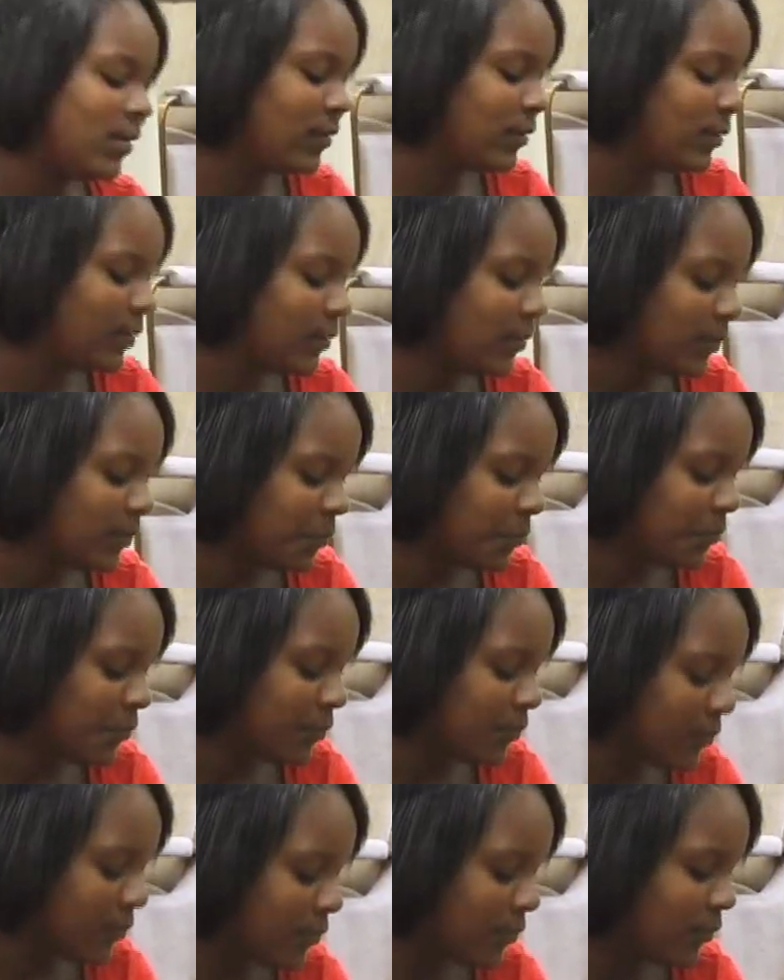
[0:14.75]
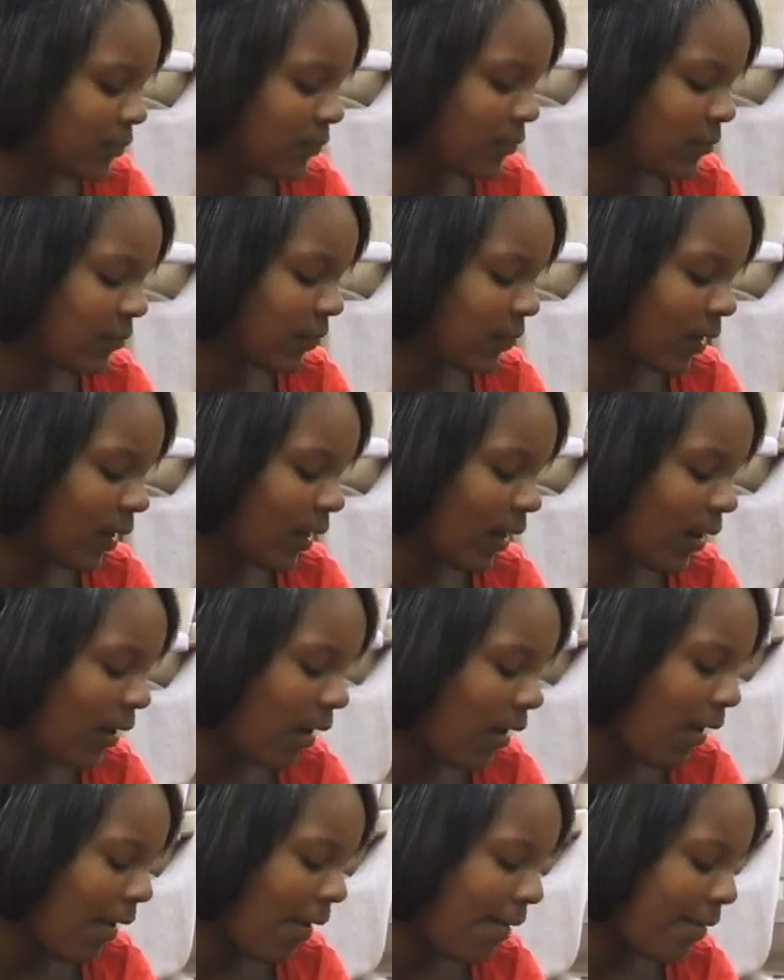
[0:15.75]
You know what? If you hold back and if
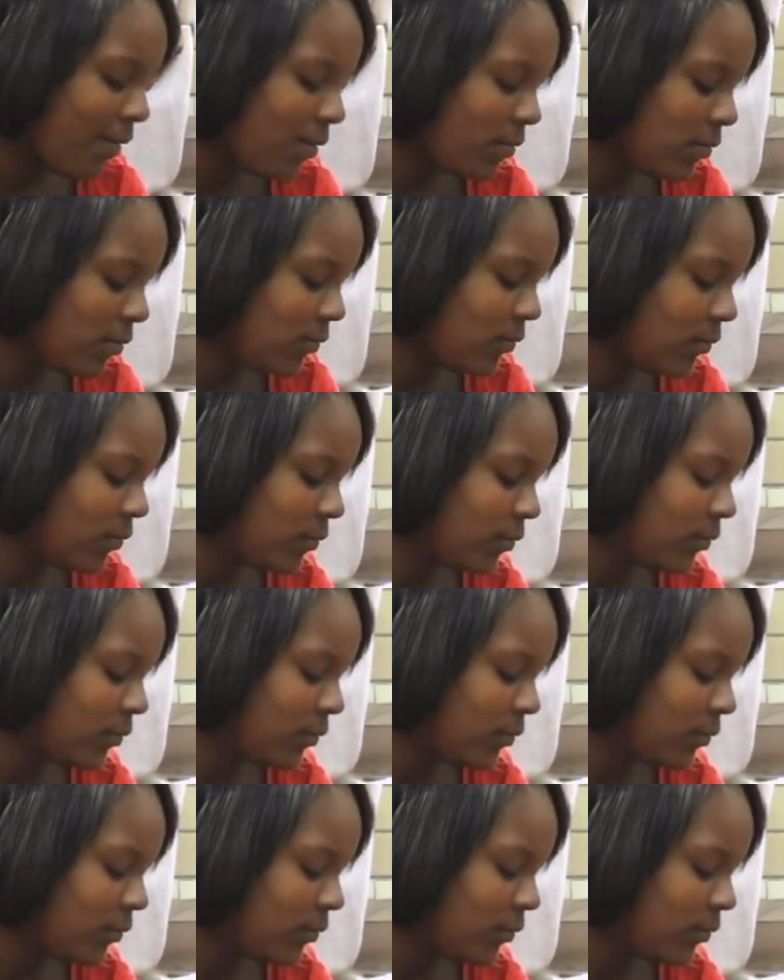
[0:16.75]
you never ever